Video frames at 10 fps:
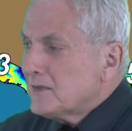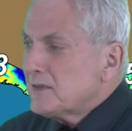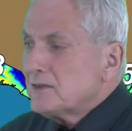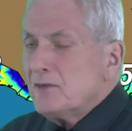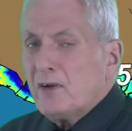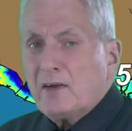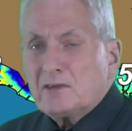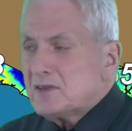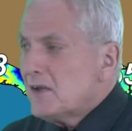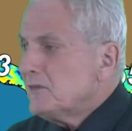and
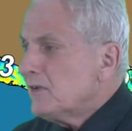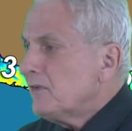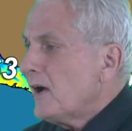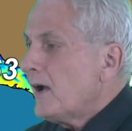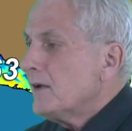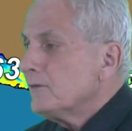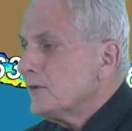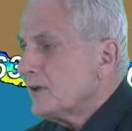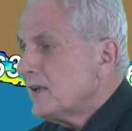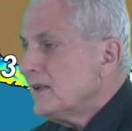65 to
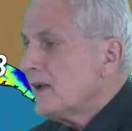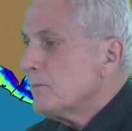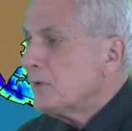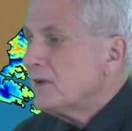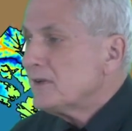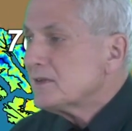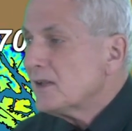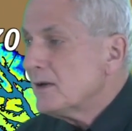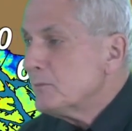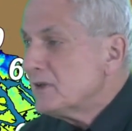75 for the Kenai
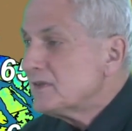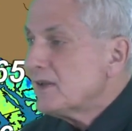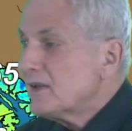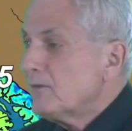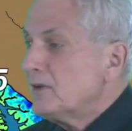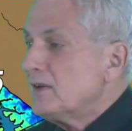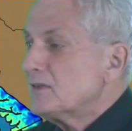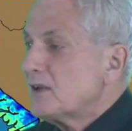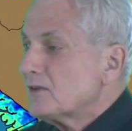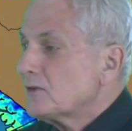Peninsula, mid
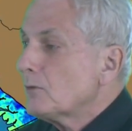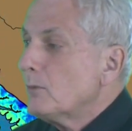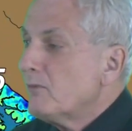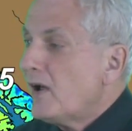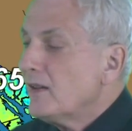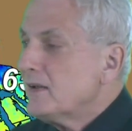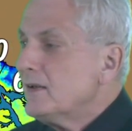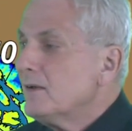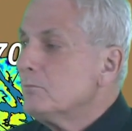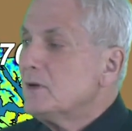70s Kuskokwim
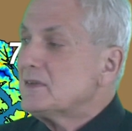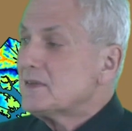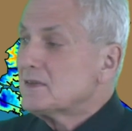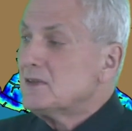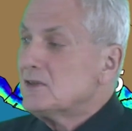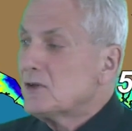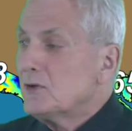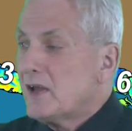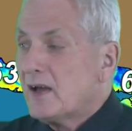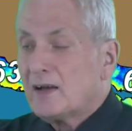Valley, mid 60s
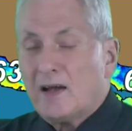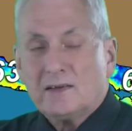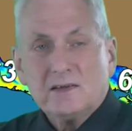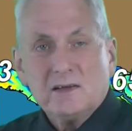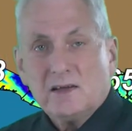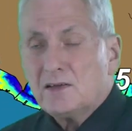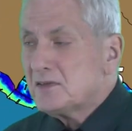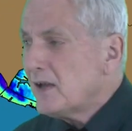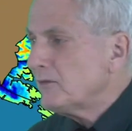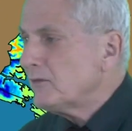Kodiak Island,
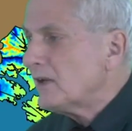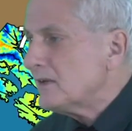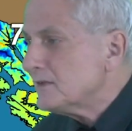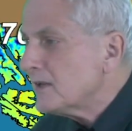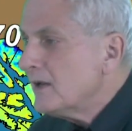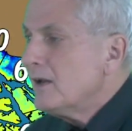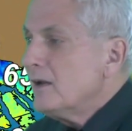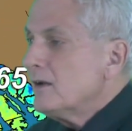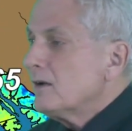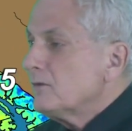in the 70s
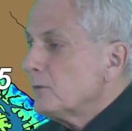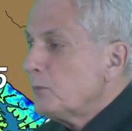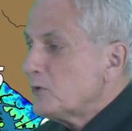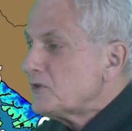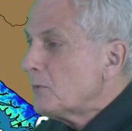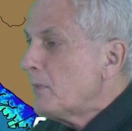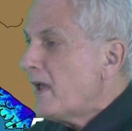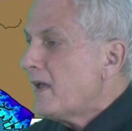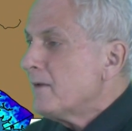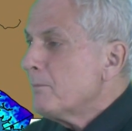for Bristol
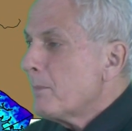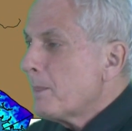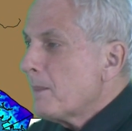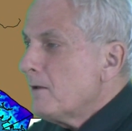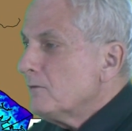Bay.